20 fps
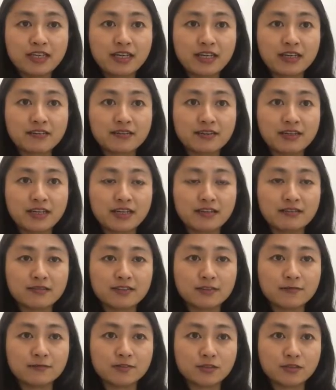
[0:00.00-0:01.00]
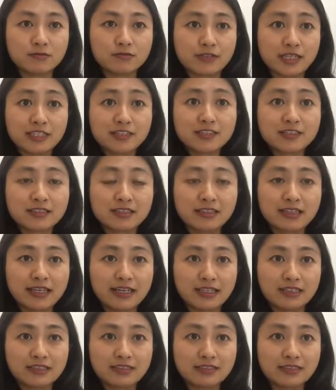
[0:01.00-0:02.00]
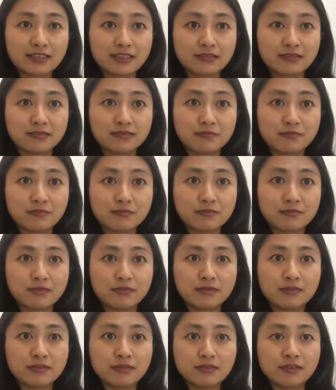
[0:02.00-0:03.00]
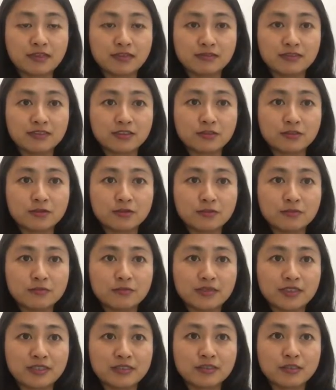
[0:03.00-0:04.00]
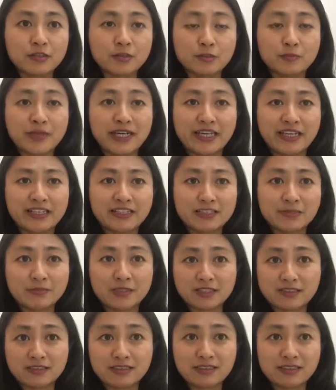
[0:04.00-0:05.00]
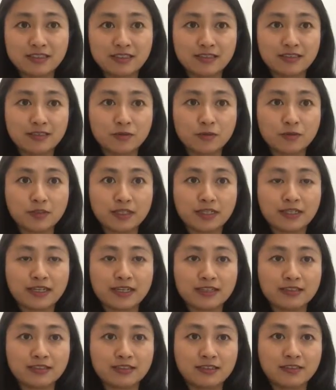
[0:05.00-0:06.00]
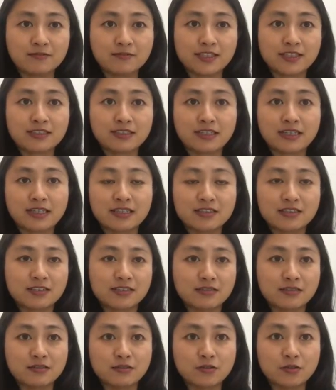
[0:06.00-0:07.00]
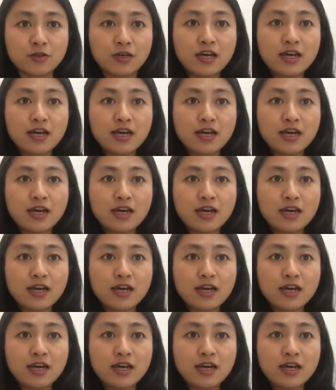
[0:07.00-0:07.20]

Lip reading: And then if you register late, then as you be called by HMRC, they will get an investigation or